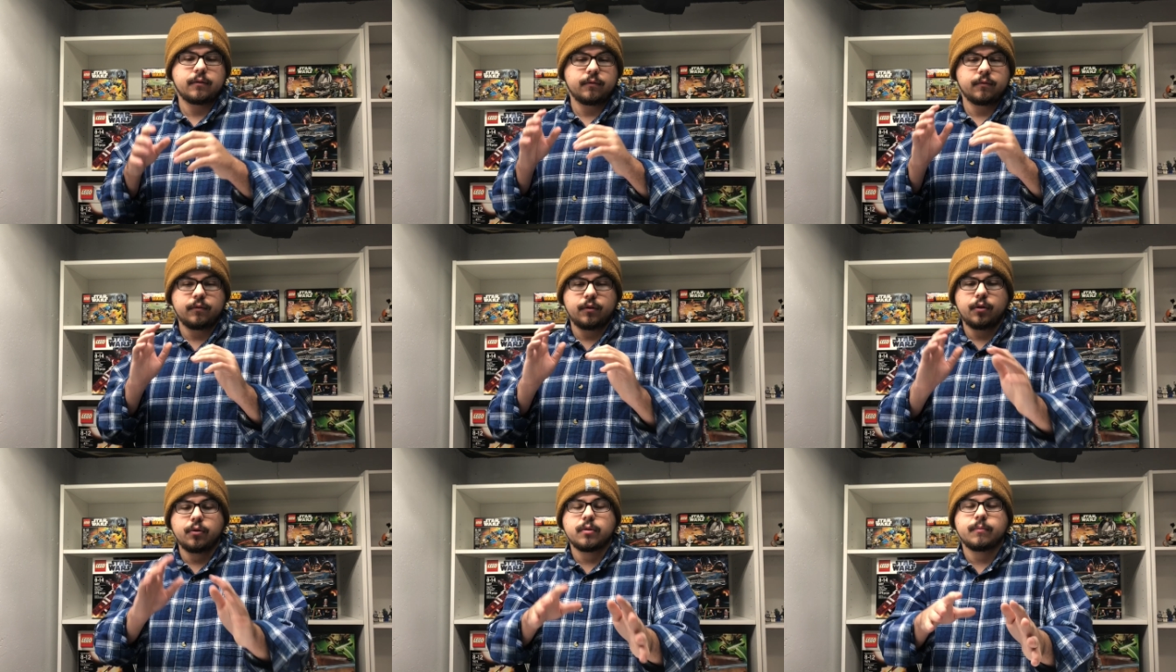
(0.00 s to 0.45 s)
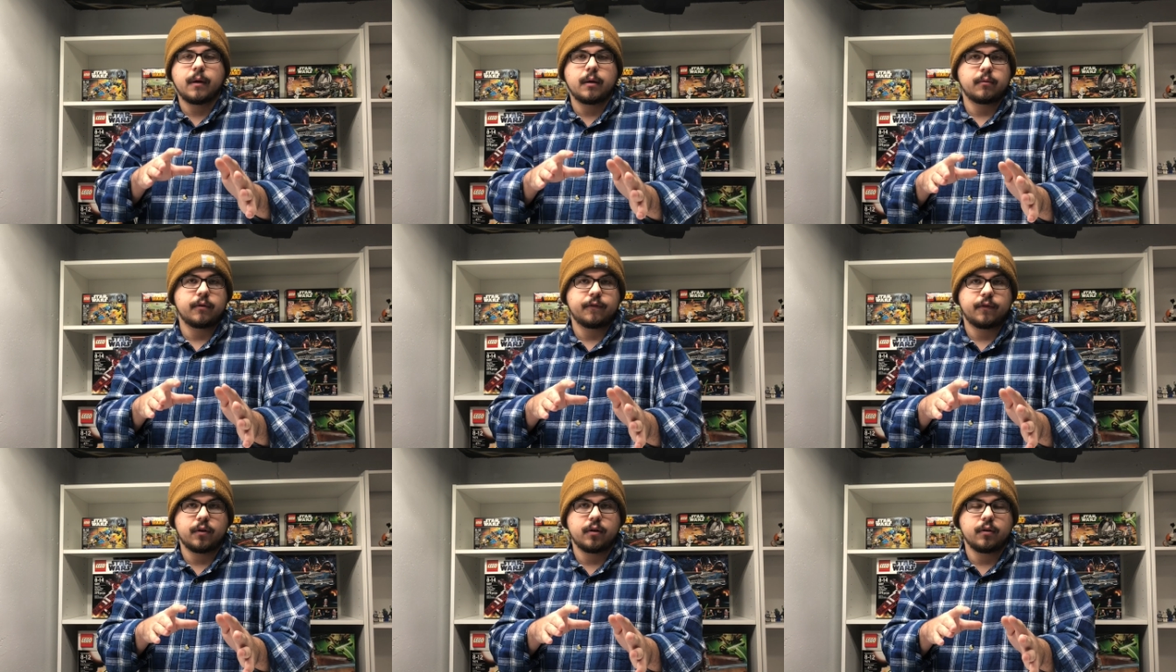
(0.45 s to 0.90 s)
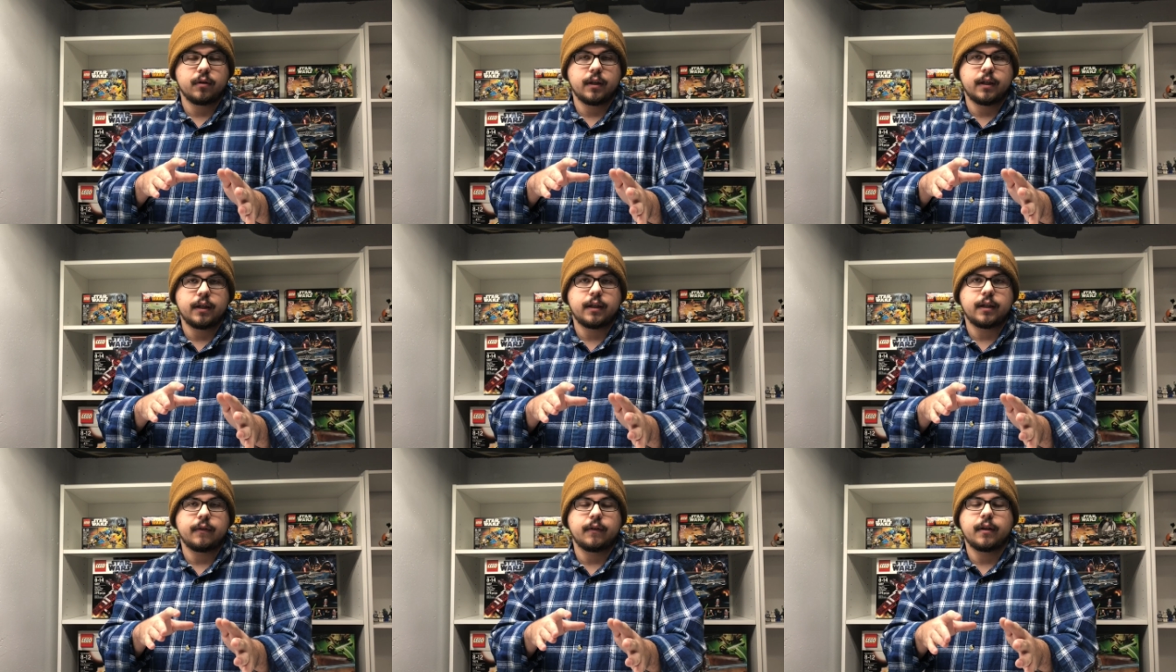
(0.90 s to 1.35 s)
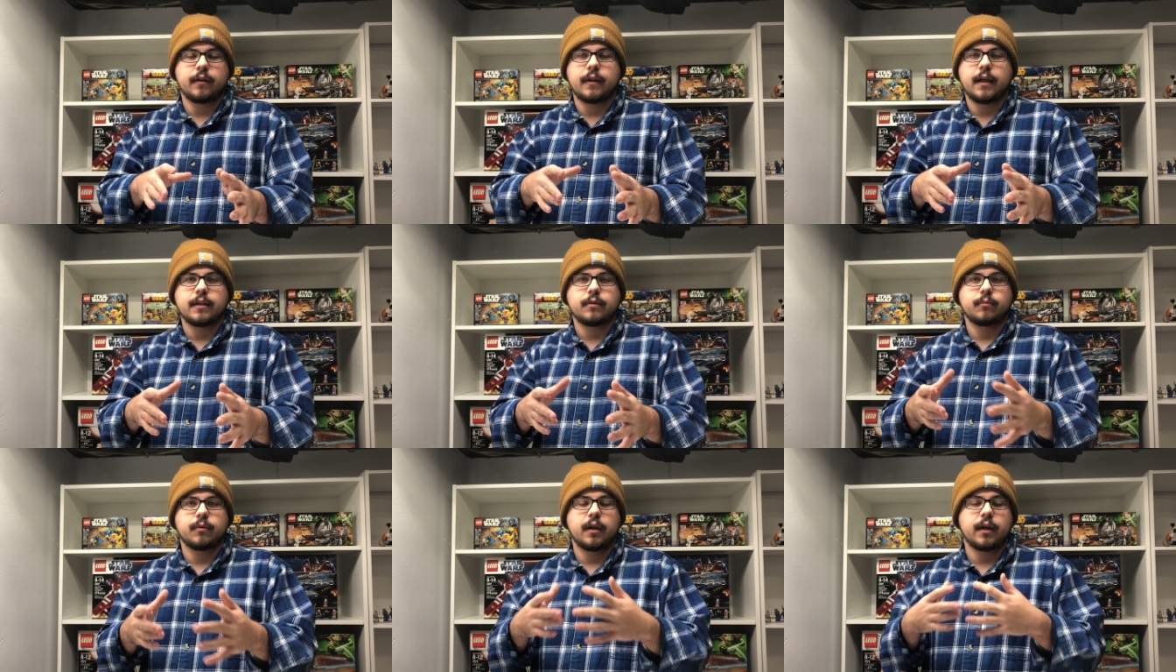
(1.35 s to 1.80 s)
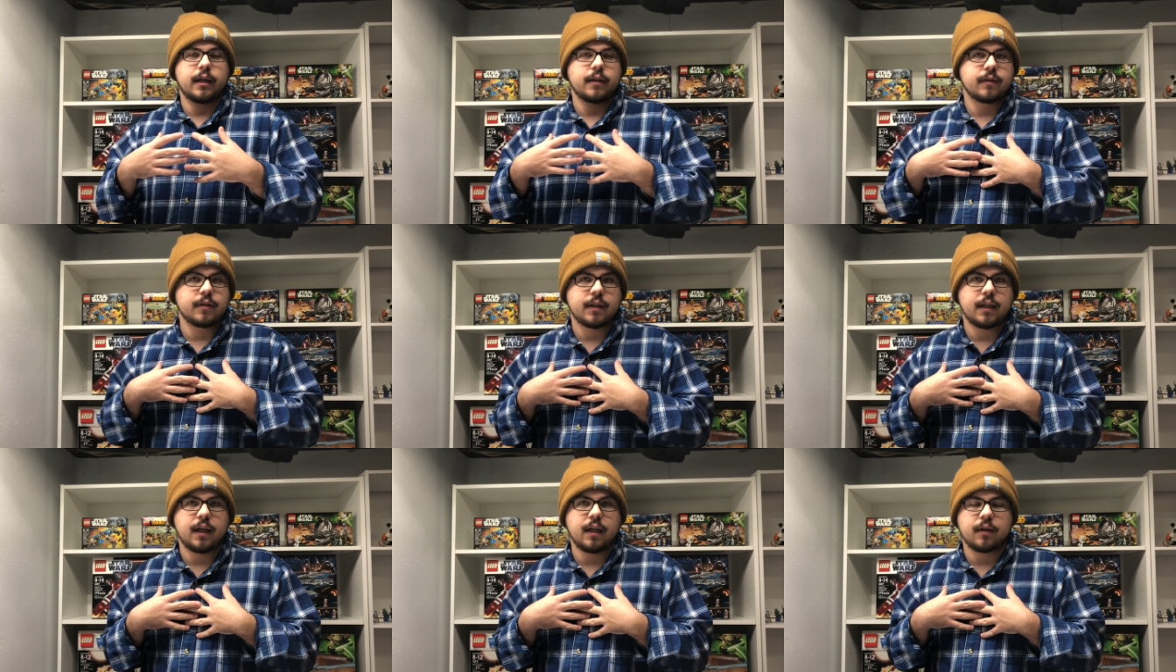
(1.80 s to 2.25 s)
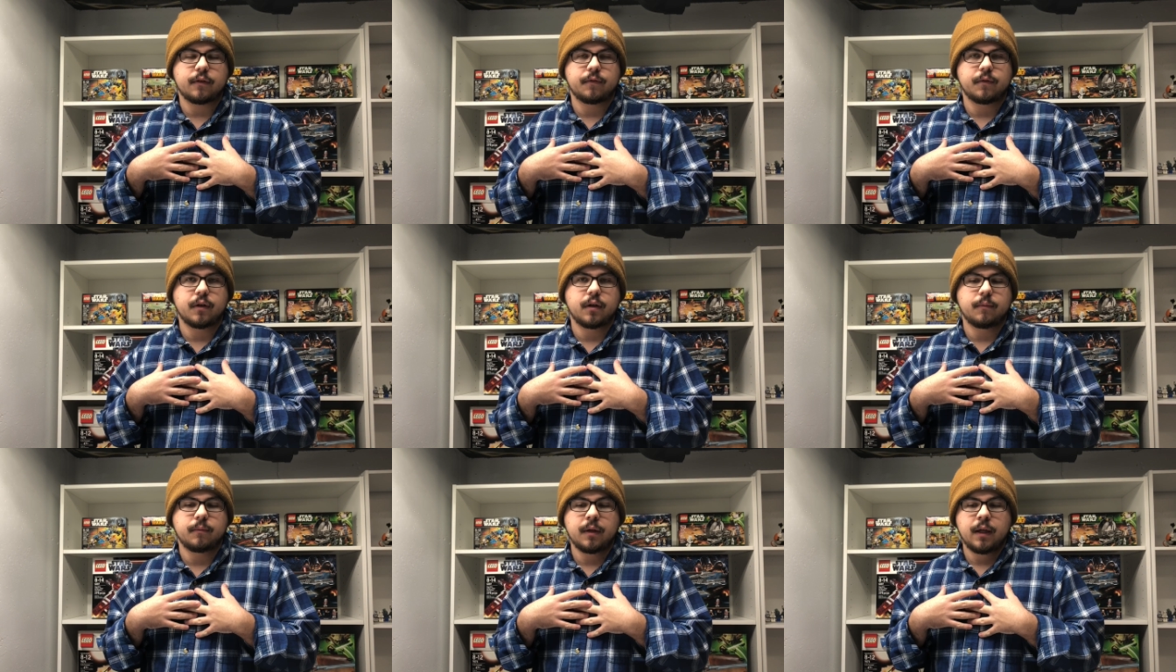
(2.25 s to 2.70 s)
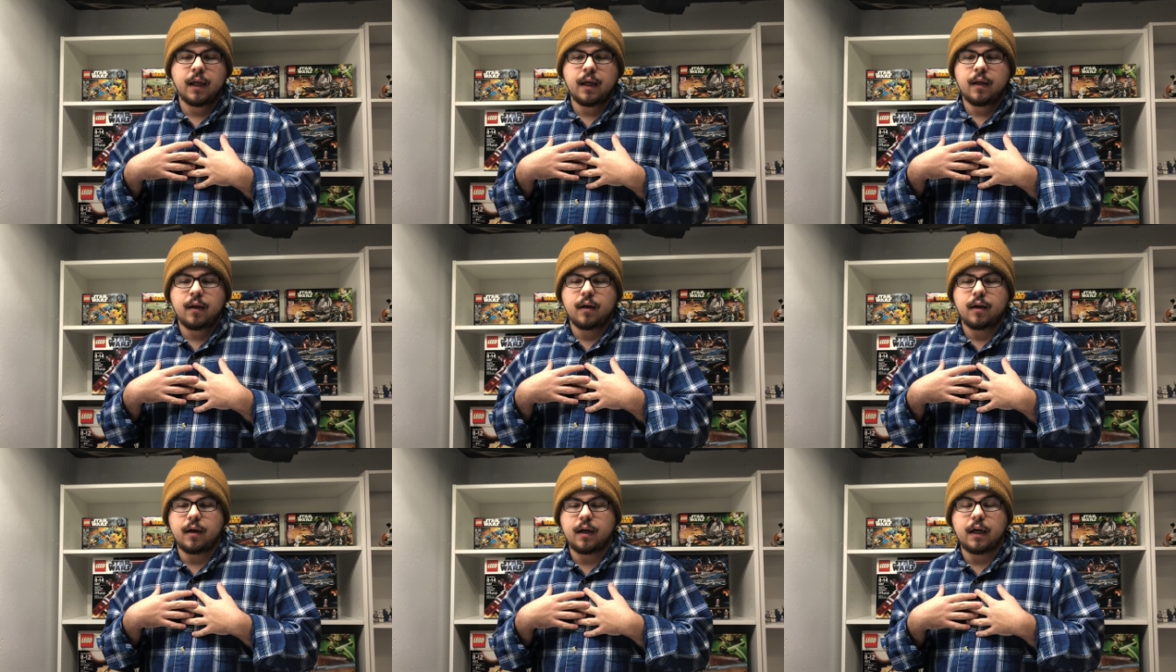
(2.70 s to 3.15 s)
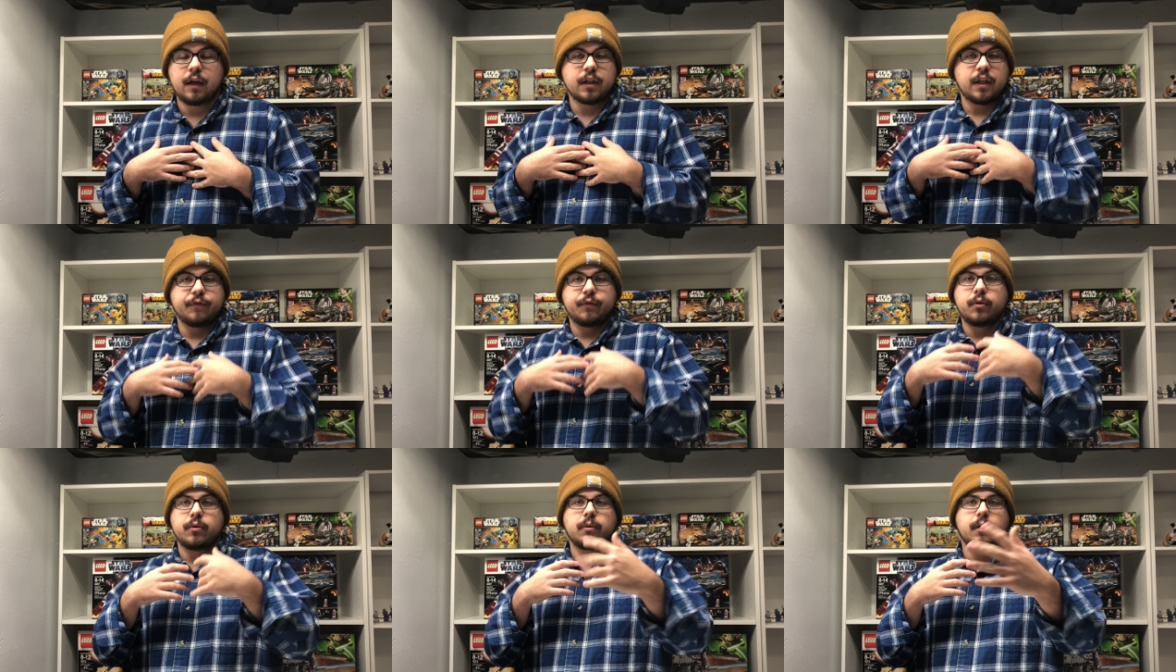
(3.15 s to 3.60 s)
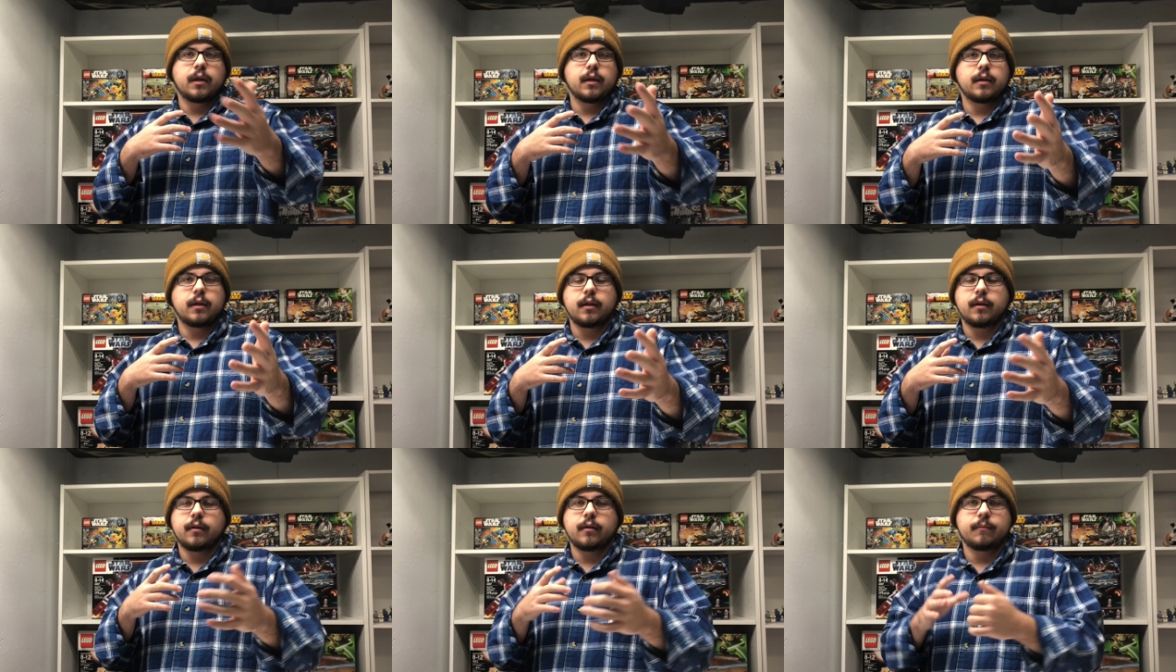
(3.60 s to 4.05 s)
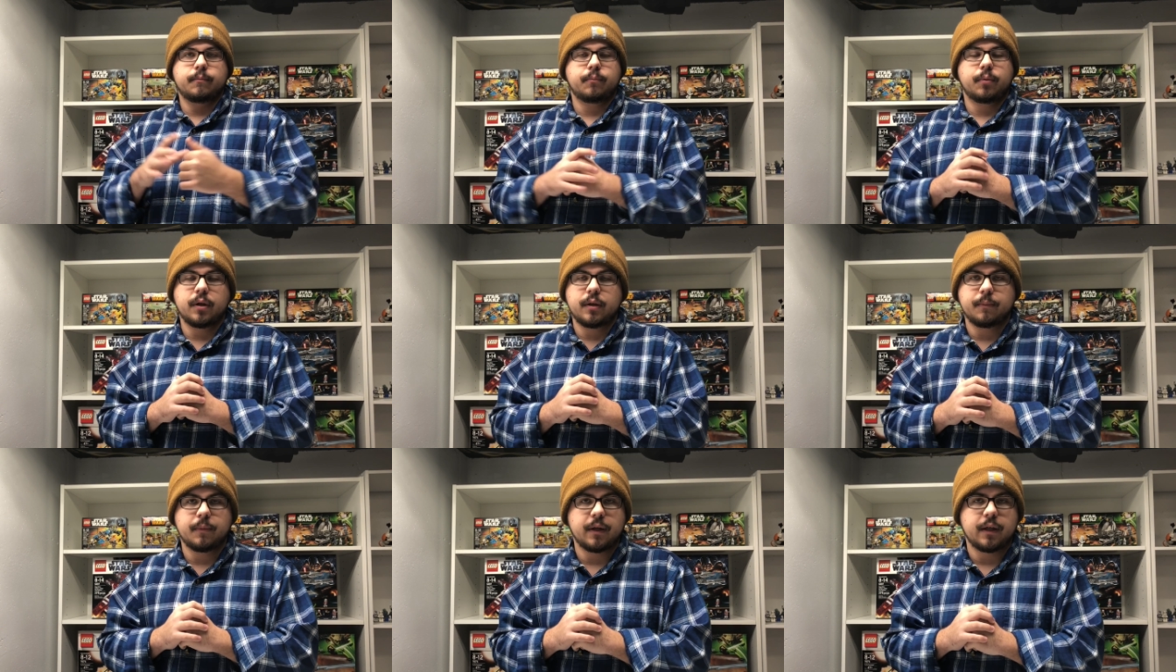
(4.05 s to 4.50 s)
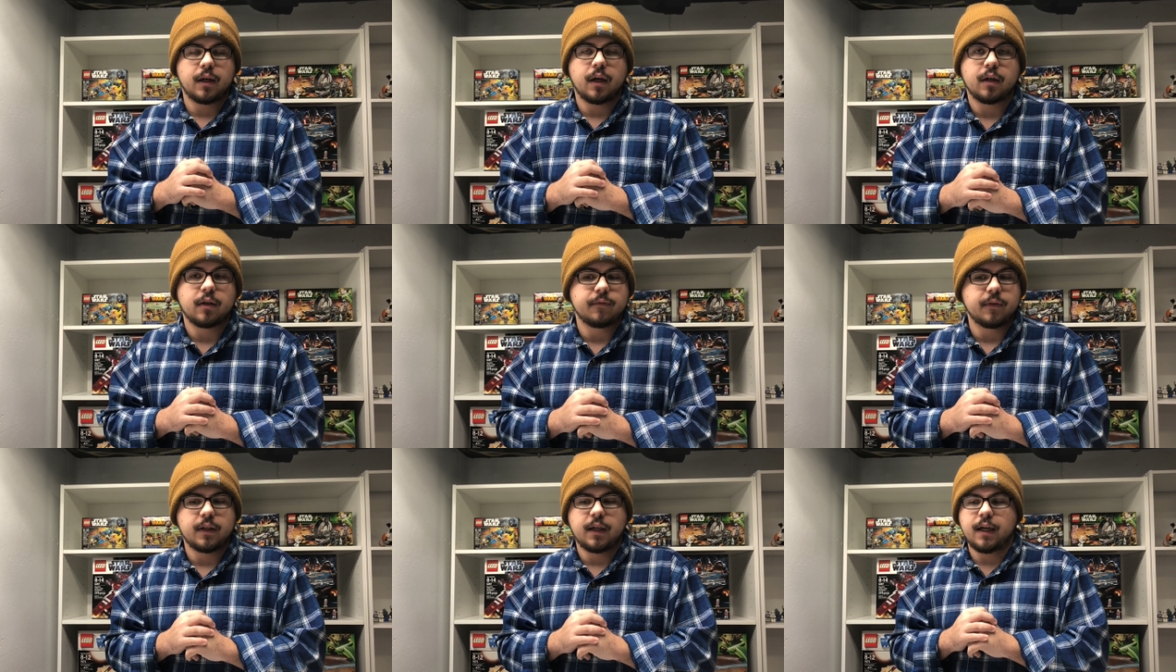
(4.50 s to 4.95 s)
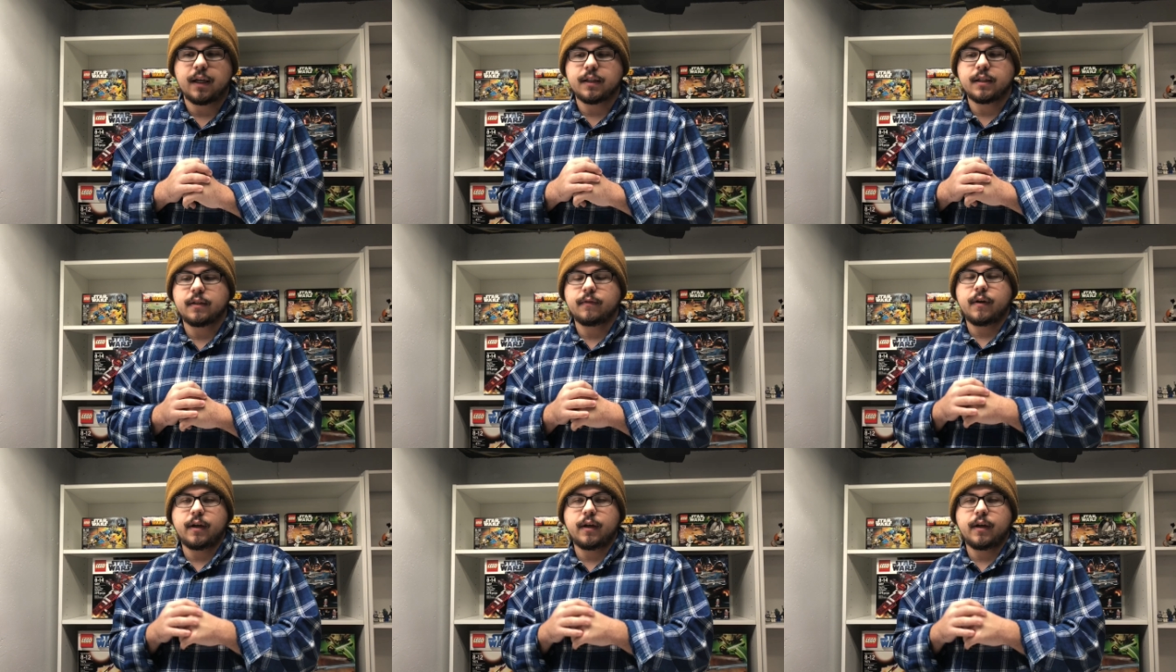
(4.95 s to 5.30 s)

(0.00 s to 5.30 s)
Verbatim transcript: use my referral link, and then that's where I got the stock from, uh, I'll give you a, a, pretty big cut of it, honestly.